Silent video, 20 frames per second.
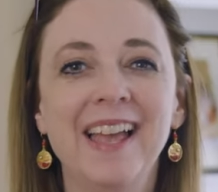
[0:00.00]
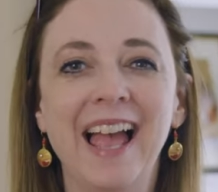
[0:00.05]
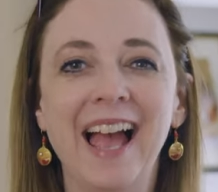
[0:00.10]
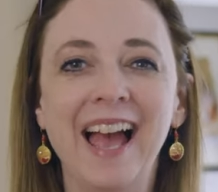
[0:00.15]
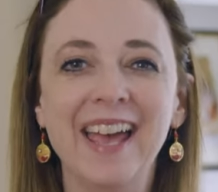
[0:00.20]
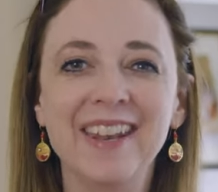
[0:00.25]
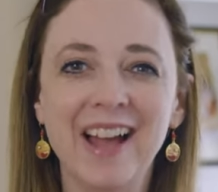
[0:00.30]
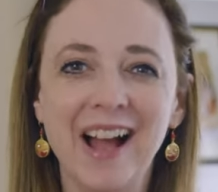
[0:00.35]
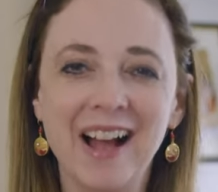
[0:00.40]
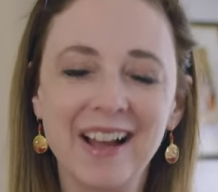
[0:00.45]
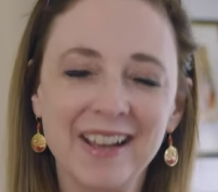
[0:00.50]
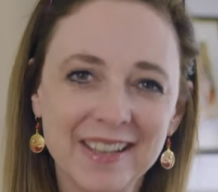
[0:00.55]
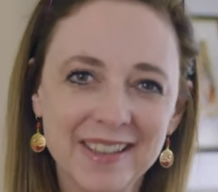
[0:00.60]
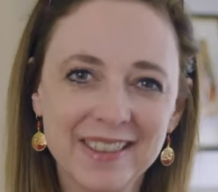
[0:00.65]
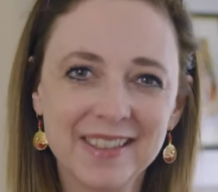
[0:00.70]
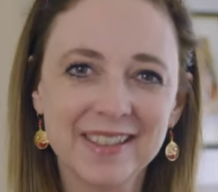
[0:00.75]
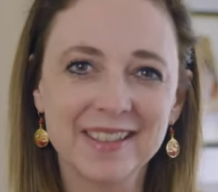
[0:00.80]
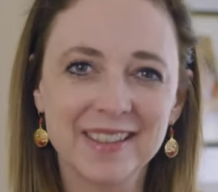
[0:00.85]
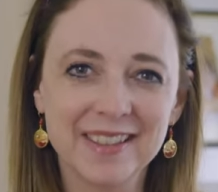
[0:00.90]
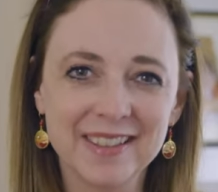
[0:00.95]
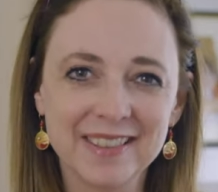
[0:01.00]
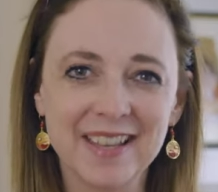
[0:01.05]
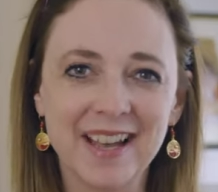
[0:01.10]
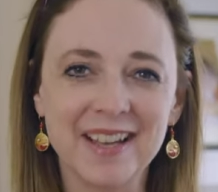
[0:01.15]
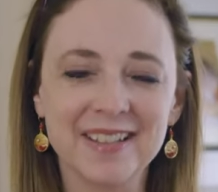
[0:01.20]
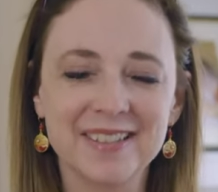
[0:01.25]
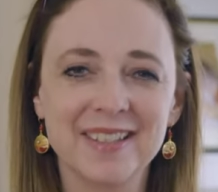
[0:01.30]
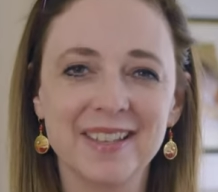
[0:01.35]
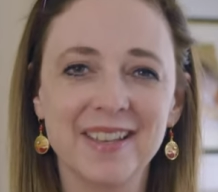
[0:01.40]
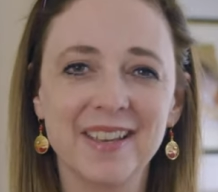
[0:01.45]
And I think that
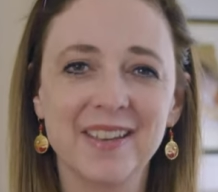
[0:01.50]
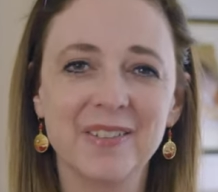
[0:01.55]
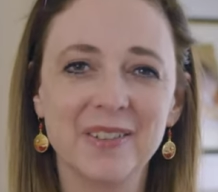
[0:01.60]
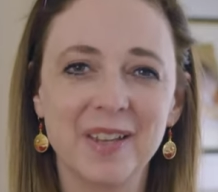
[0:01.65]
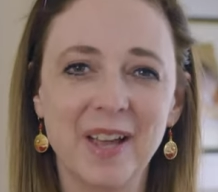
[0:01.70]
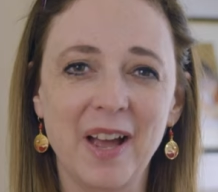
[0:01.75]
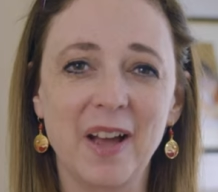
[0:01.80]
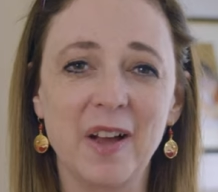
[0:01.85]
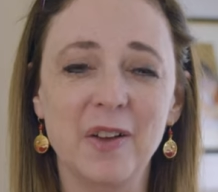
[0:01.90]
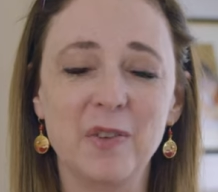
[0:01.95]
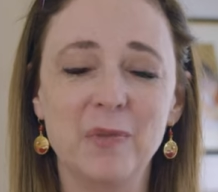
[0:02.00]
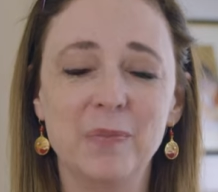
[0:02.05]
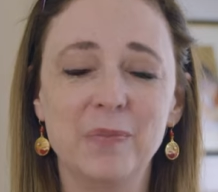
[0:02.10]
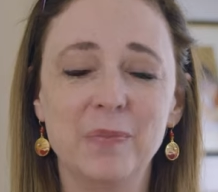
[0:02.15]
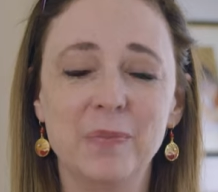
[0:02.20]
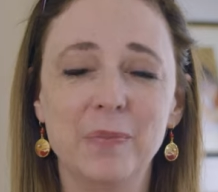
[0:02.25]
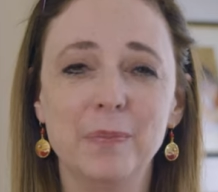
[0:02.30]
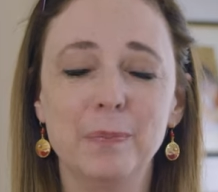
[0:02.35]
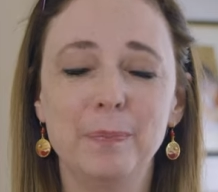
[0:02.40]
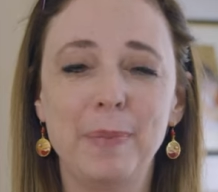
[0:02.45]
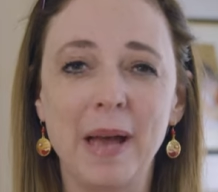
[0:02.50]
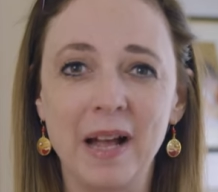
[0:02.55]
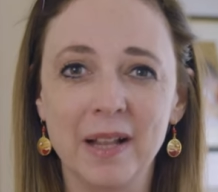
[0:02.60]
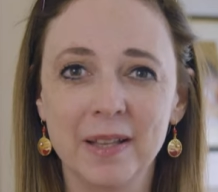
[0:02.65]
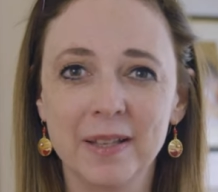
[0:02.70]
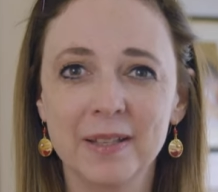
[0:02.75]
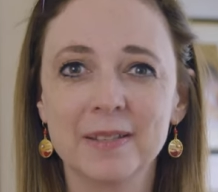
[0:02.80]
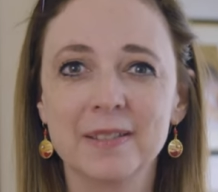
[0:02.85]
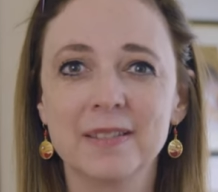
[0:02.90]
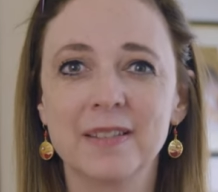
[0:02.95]
that's a, a
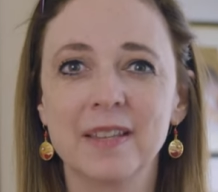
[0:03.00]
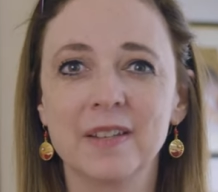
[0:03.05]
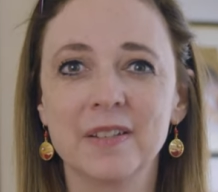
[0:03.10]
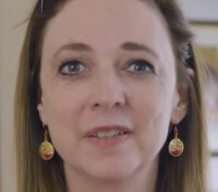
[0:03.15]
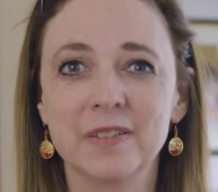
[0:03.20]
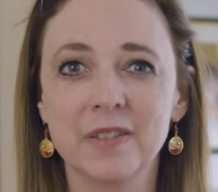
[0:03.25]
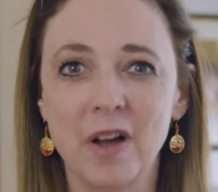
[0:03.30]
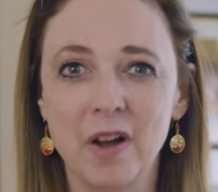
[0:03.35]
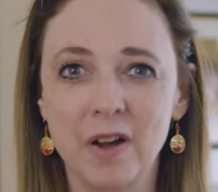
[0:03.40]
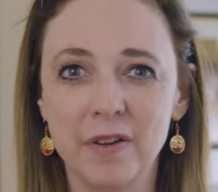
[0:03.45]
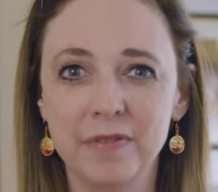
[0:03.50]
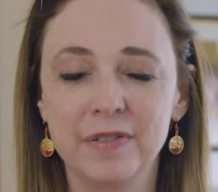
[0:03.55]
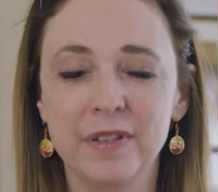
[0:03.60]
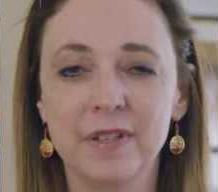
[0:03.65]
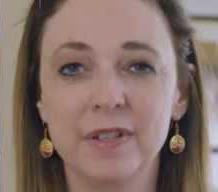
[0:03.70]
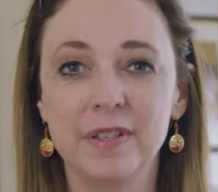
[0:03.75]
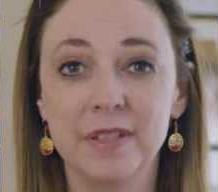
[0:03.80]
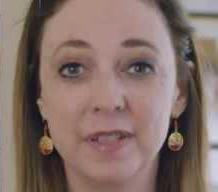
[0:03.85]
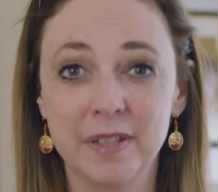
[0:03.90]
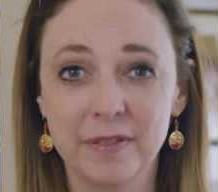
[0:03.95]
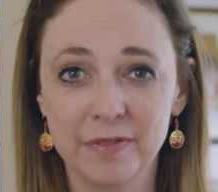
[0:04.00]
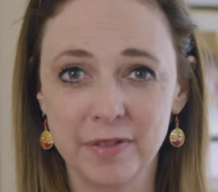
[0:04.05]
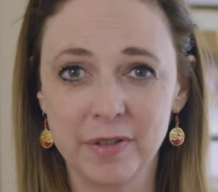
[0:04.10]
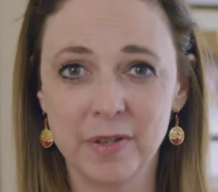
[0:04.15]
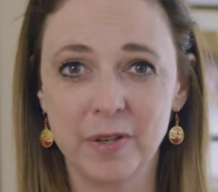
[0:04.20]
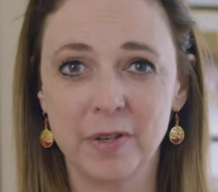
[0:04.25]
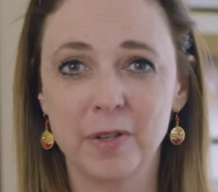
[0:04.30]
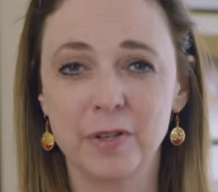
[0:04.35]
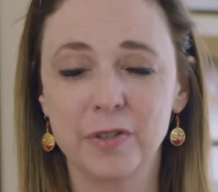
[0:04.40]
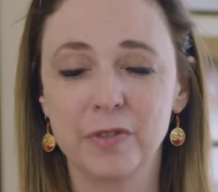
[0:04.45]
balance that is often
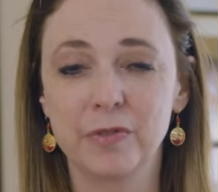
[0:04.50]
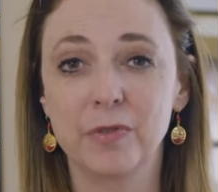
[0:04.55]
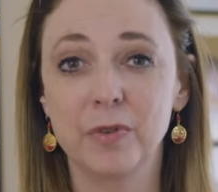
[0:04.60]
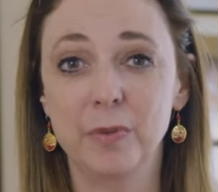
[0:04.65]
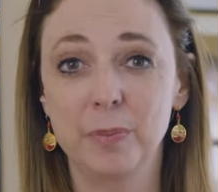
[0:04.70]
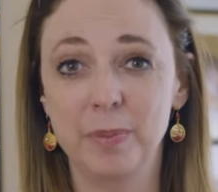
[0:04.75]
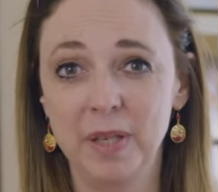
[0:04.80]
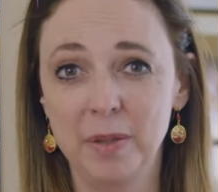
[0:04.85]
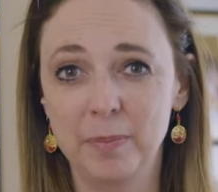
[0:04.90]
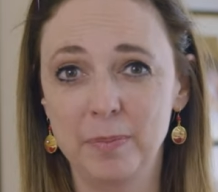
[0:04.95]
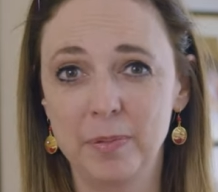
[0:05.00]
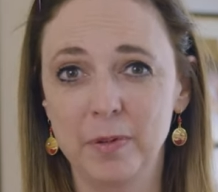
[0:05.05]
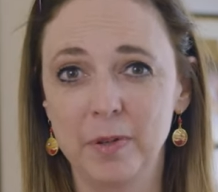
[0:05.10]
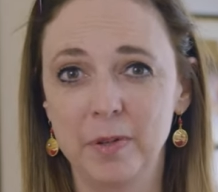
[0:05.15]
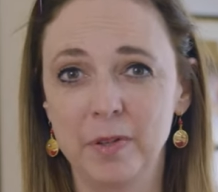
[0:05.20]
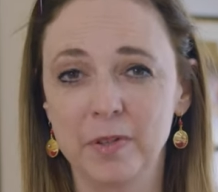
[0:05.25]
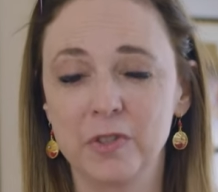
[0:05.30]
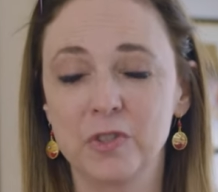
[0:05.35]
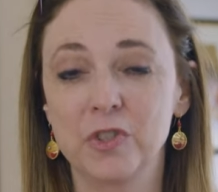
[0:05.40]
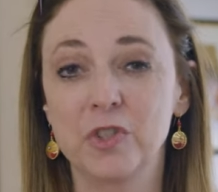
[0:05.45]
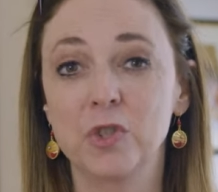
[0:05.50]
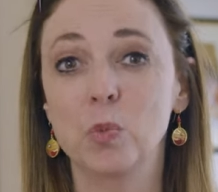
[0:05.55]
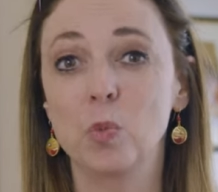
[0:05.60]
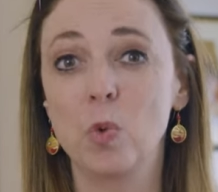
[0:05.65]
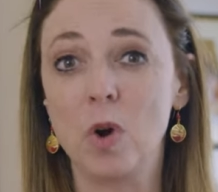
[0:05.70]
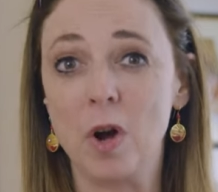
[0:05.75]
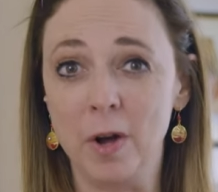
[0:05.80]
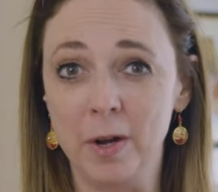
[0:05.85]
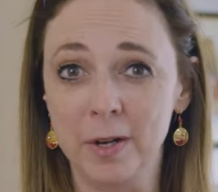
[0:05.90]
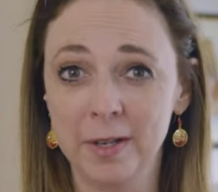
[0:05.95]
difficult for people to
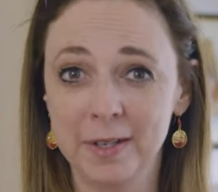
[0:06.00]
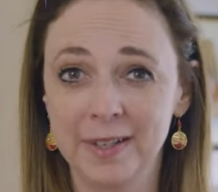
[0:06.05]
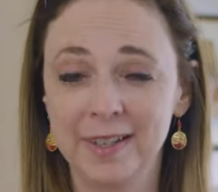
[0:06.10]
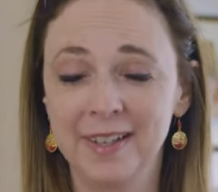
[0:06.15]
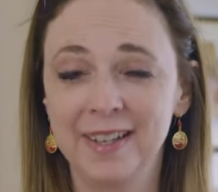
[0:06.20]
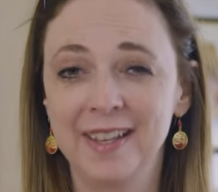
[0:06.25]
walk.